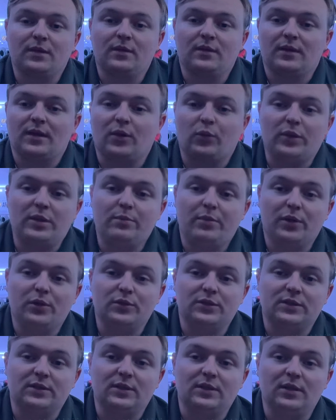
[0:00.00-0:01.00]
that we
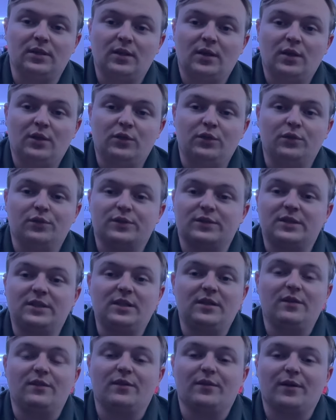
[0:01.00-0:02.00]
posted, you'll see
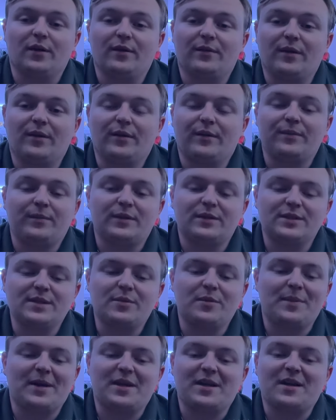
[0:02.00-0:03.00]
either some of
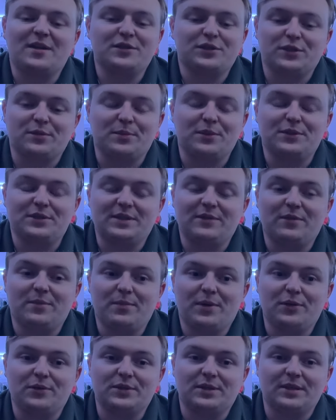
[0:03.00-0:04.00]
my customers even
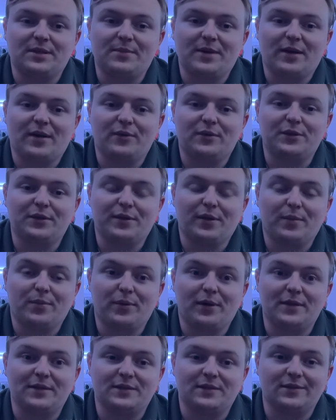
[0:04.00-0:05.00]
posting about how good our
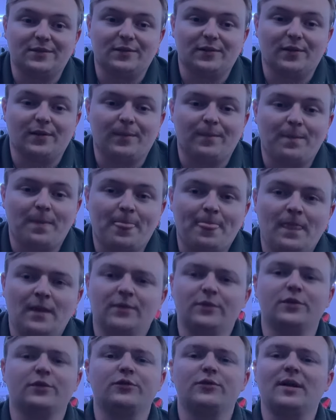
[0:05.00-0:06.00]
prices are.
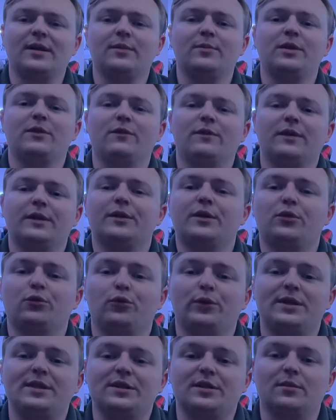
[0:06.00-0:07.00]
Just trying to be very
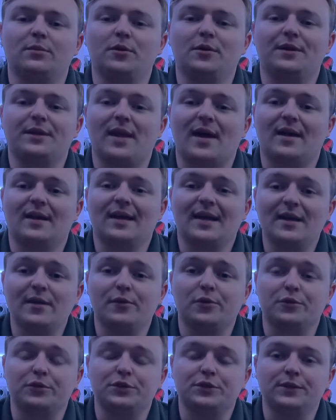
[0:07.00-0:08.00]
reasonable and not
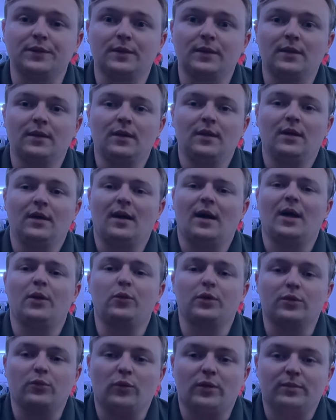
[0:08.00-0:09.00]
gouge. I
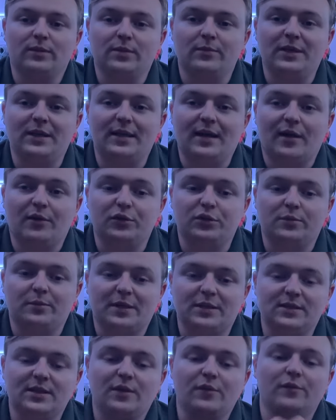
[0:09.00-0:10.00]
wouldn't want to be gouged
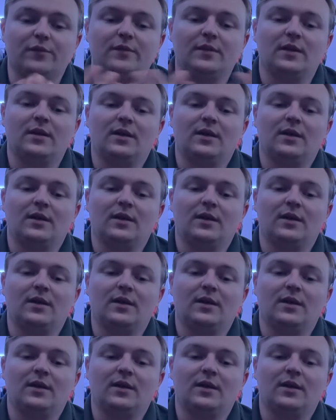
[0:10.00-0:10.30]
myself,